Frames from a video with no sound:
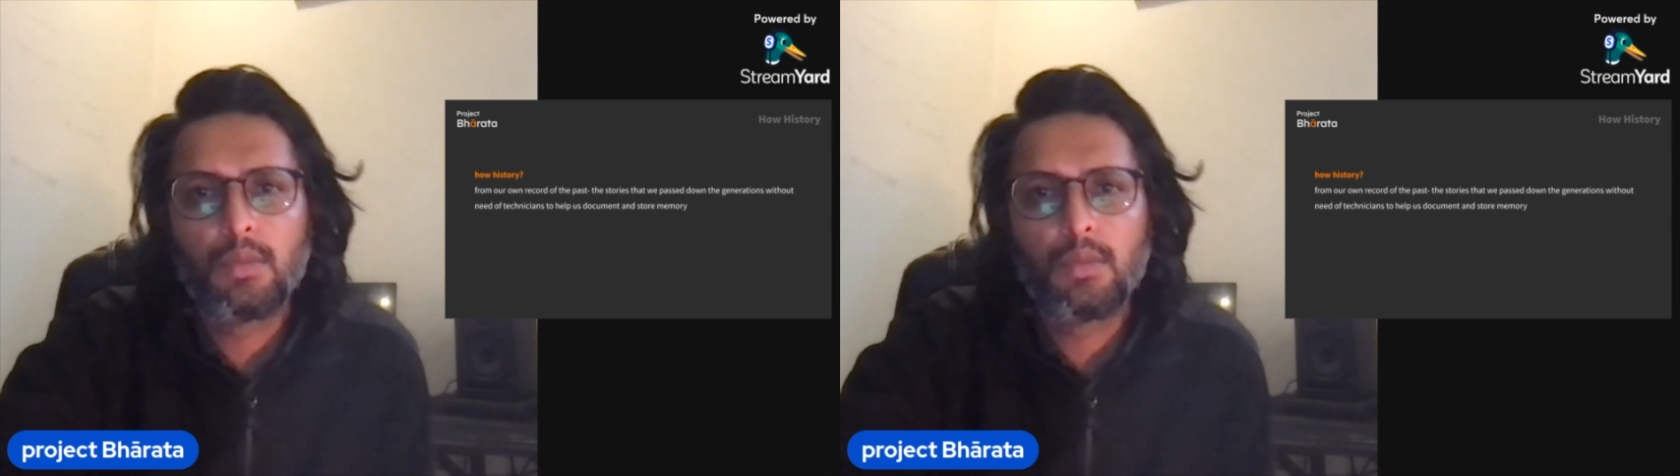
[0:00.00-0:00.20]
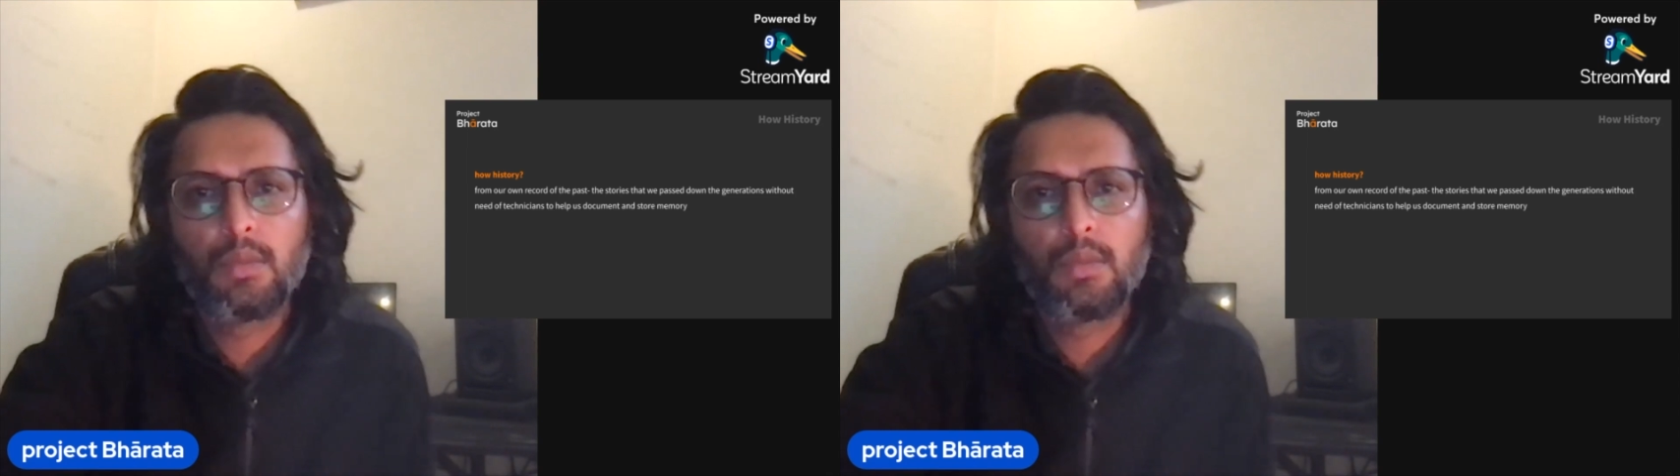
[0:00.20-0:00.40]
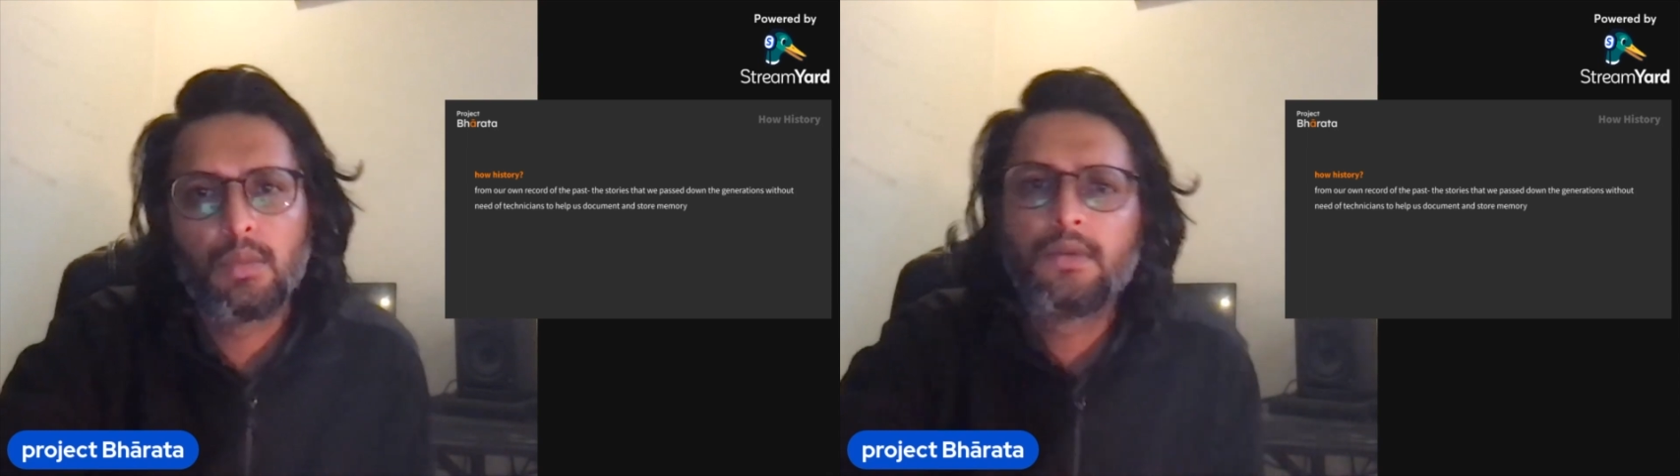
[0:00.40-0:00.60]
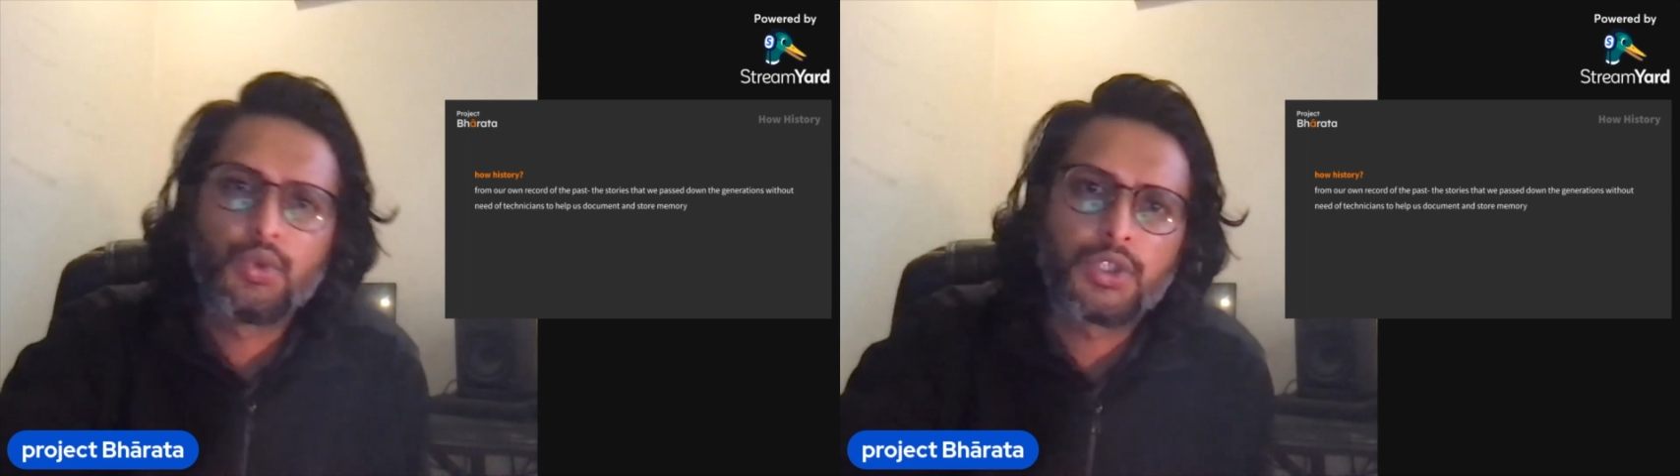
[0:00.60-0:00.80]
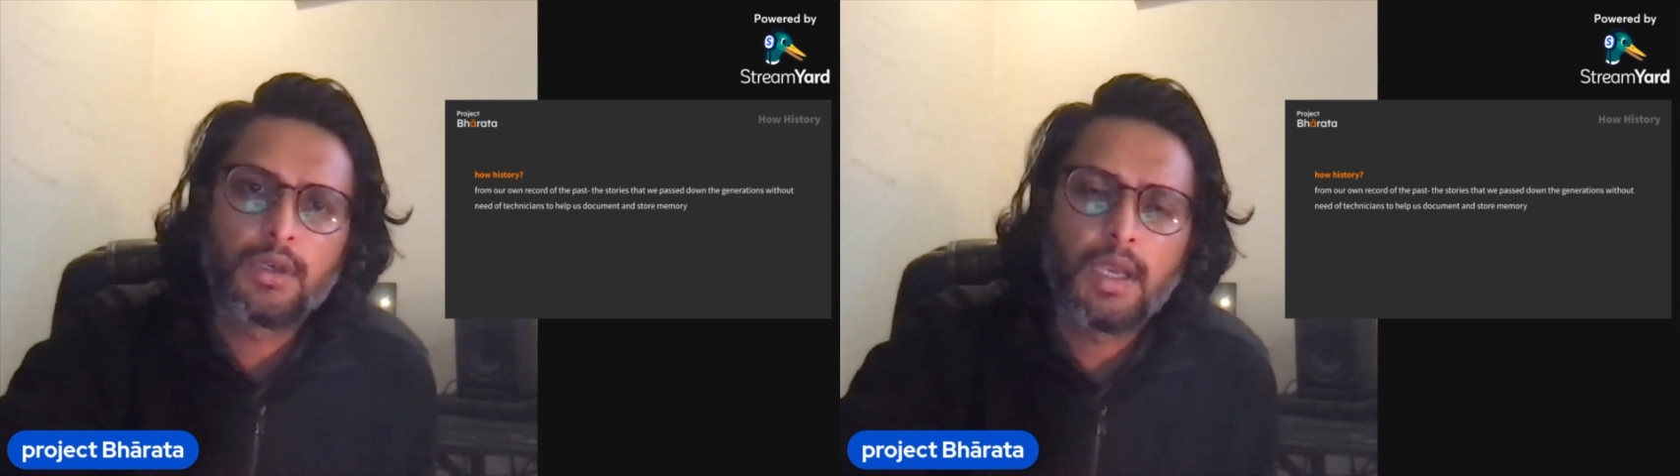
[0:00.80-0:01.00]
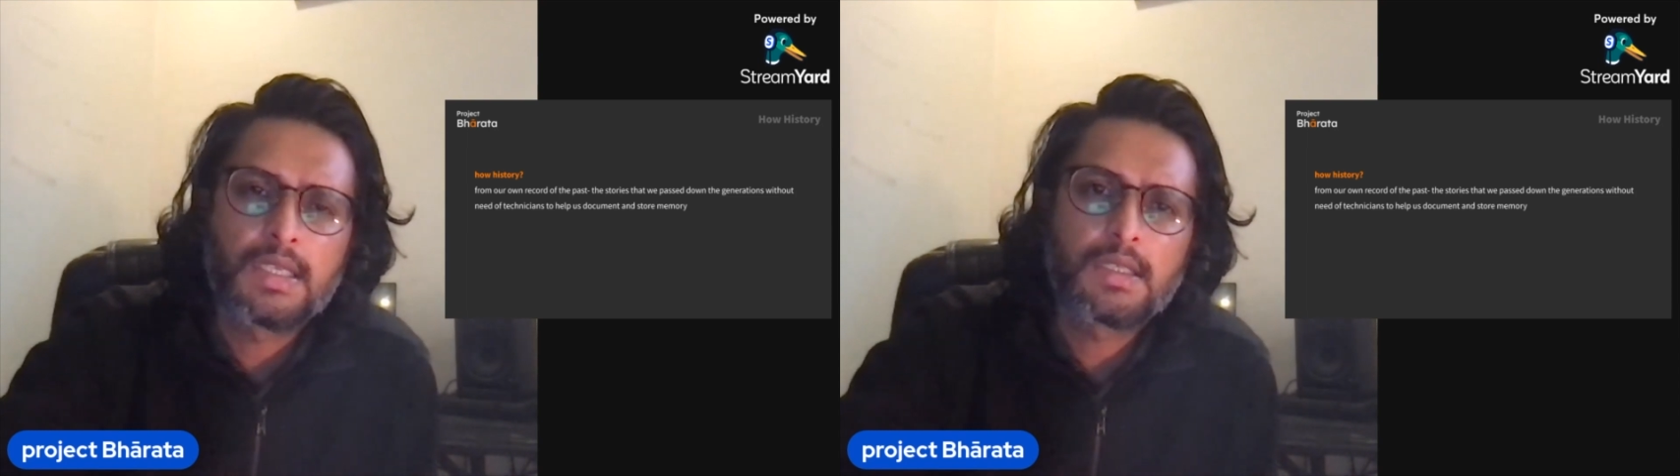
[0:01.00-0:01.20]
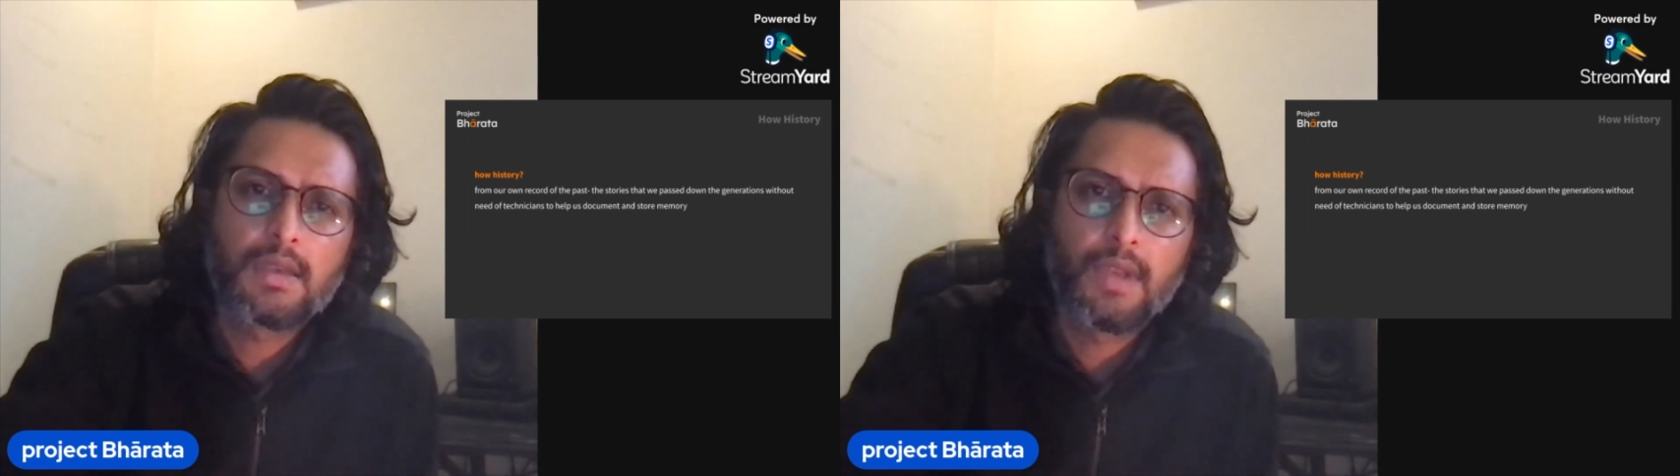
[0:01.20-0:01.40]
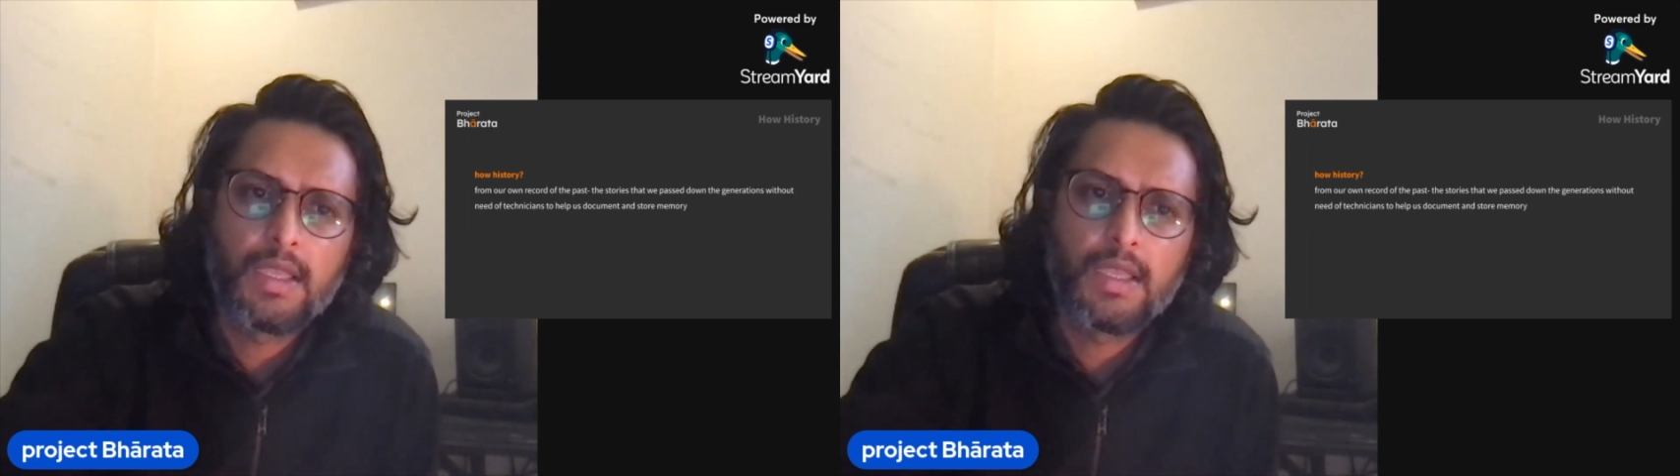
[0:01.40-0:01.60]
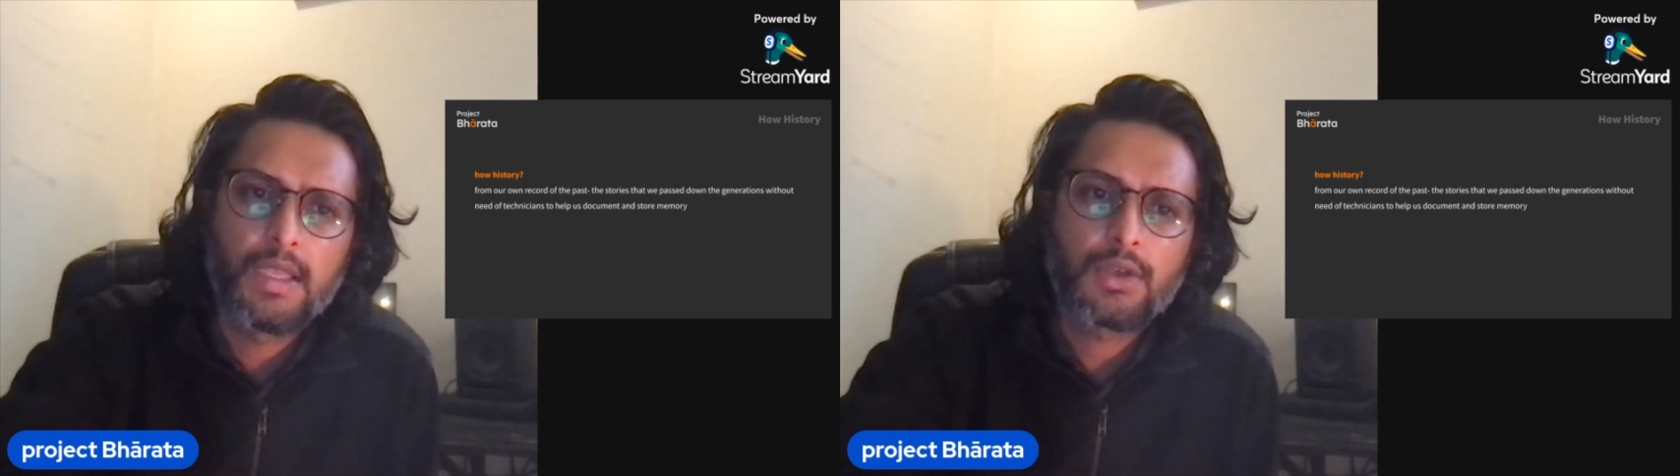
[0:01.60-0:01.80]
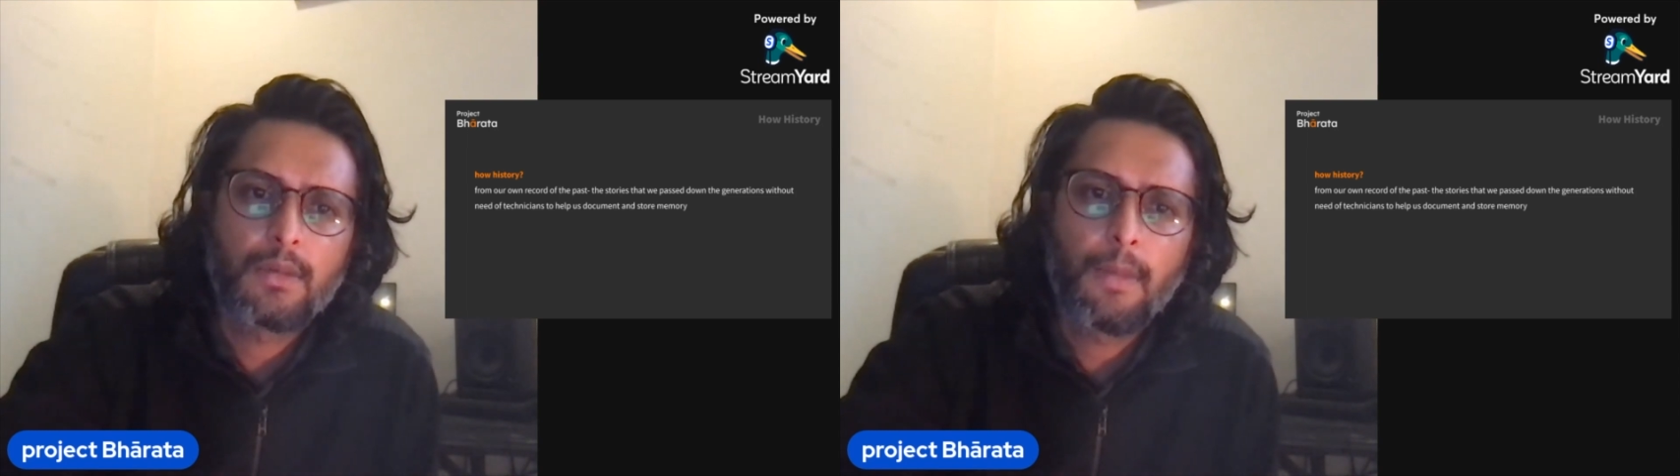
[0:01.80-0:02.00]
move to the future as a
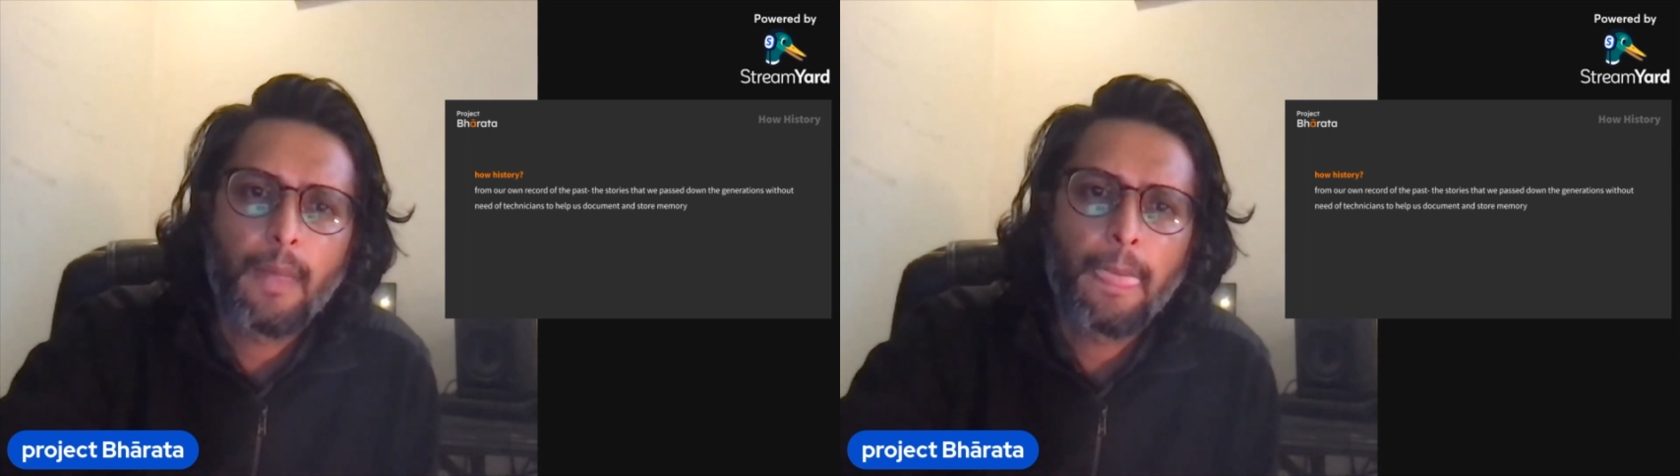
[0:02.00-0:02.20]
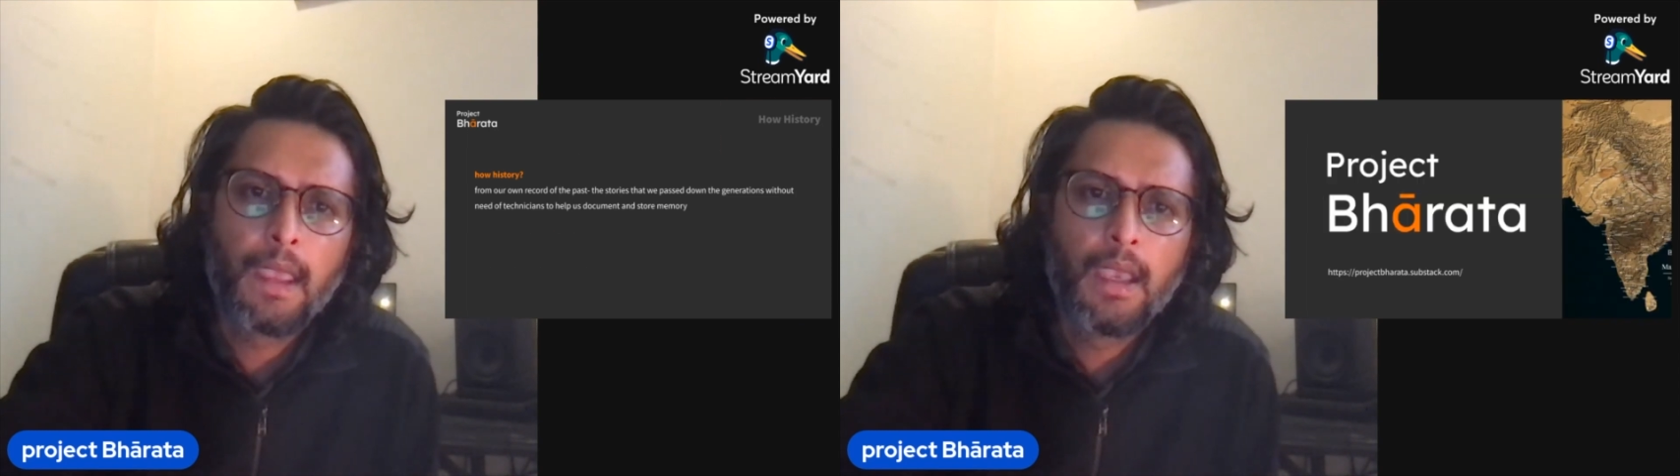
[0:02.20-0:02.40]
civilization.